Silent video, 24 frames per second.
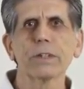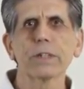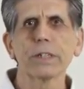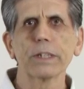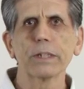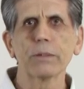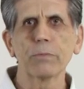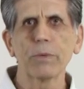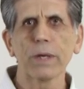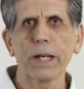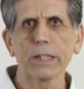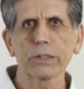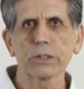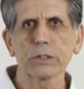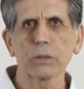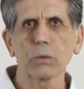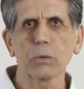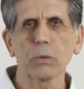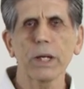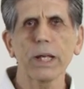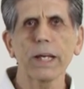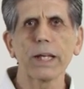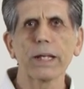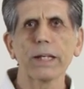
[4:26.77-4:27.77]
he passed
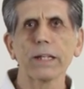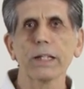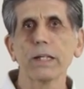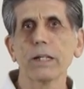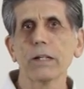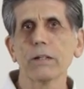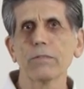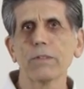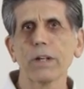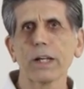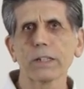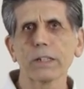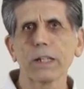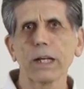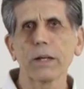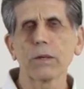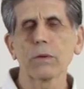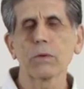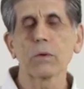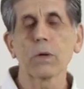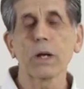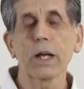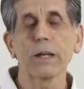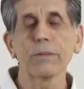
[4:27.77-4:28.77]
away. In fact, I
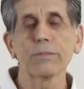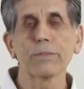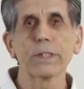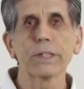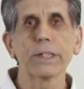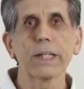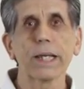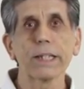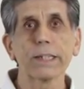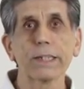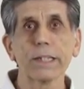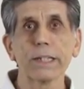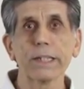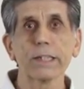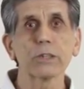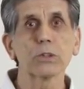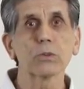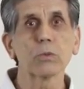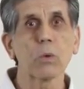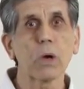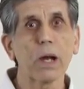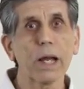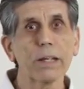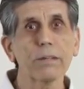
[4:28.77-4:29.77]
arrived the day that
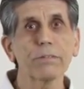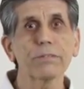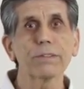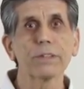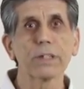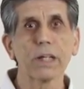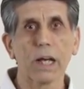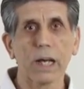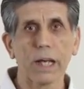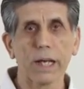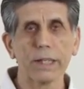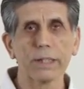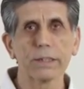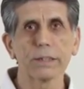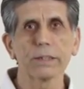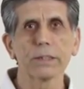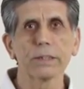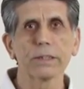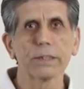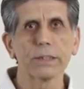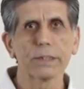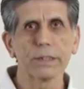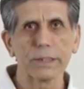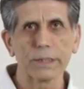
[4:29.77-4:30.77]
his wife died,
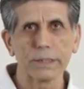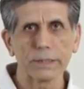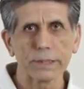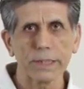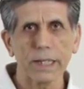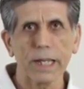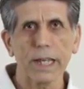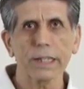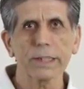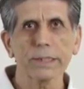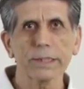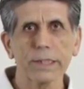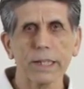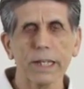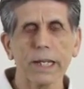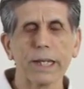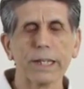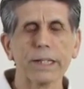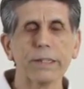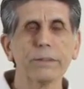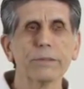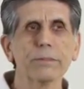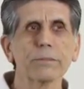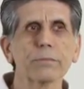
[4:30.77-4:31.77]
exact
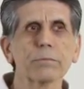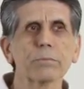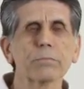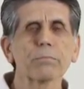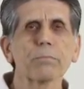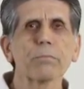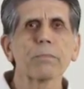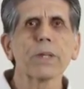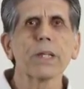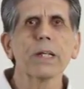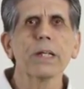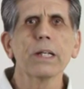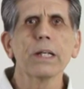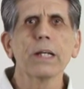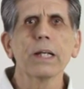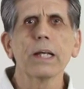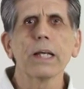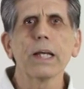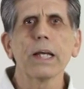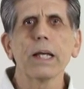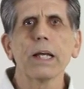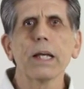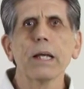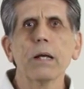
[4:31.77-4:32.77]
day.
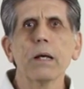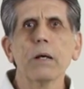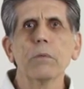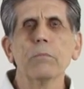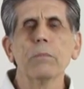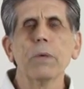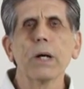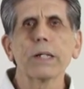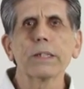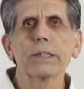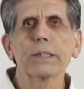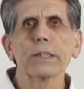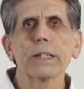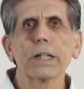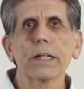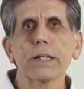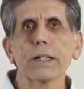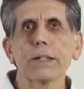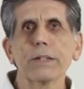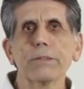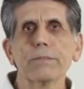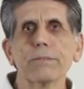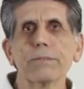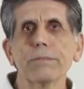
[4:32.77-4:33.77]
But
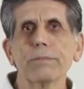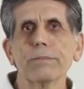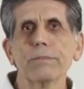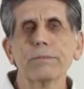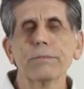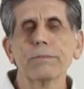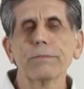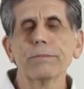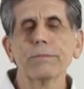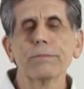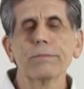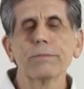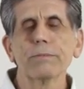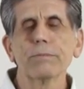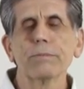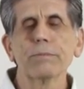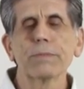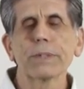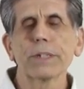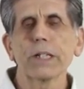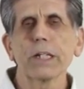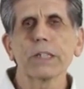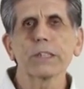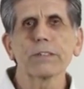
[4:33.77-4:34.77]

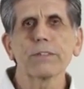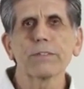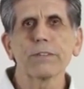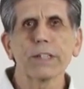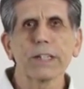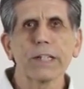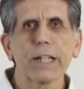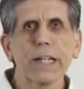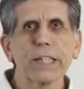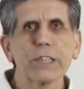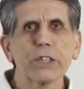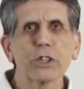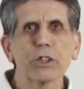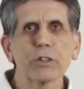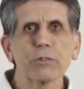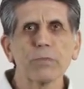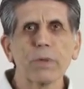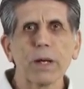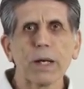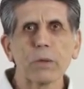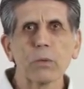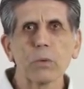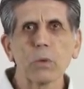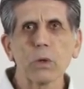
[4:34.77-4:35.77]
because of the nature of
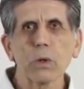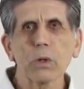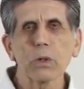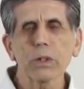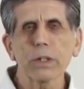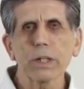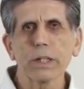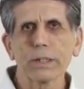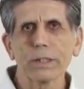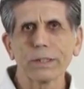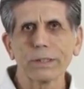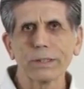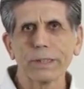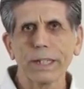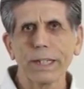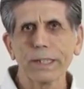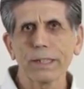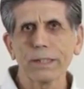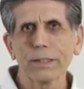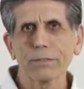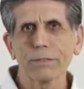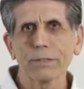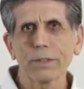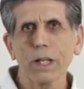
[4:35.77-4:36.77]
my work and the
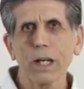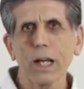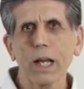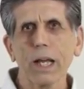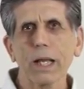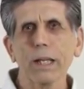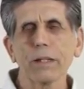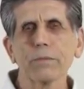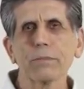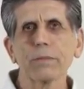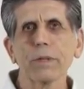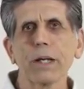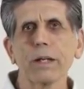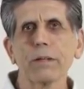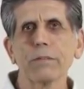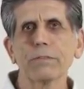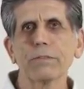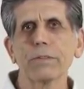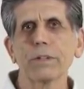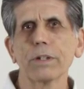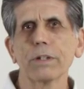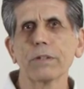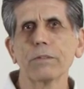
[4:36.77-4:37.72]
length of time I've